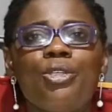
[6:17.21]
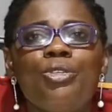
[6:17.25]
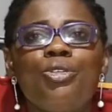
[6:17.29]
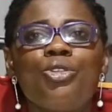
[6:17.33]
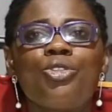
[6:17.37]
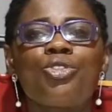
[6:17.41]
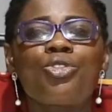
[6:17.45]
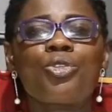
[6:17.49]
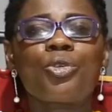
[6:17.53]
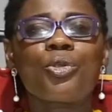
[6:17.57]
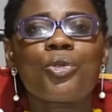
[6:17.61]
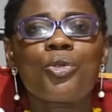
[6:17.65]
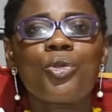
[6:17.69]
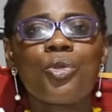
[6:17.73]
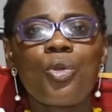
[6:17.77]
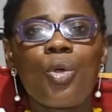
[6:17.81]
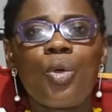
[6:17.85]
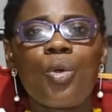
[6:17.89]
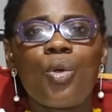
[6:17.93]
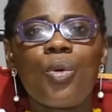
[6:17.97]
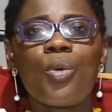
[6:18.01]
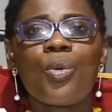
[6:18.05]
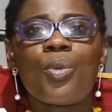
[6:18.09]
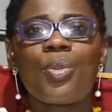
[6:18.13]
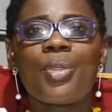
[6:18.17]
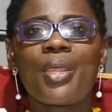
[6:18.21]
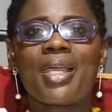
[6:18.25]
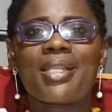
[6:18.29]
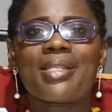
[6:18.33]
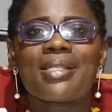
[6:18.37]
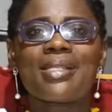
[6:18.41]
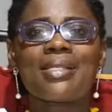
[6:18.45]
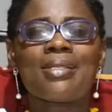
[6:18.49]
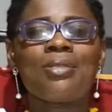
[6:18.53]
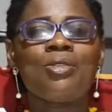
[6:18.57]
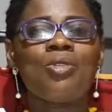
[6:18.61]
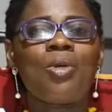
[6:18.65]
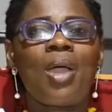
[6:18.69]
you should know that
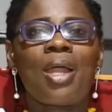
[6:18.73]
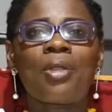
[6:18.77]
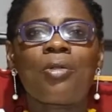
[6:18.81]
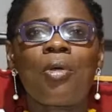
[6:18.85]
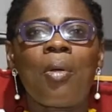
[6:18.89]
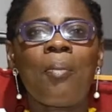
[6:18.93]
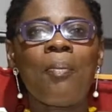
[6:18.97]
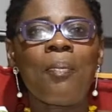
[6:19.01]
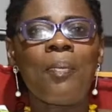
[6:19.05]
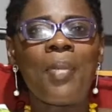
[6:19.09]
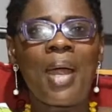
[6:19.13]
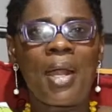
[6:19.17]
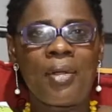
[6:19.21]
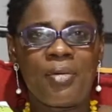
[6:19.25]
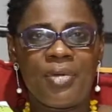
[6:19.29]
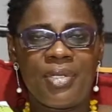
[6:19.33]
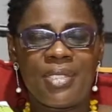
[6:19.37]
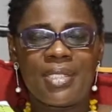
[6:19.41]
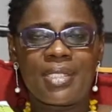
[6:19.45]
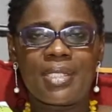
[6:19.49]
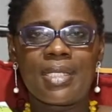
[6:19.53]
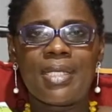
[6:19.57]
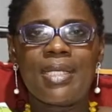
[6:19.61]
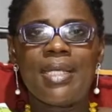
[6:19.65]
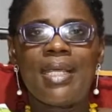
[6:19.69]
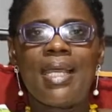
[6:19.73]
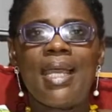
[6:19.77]
you are not married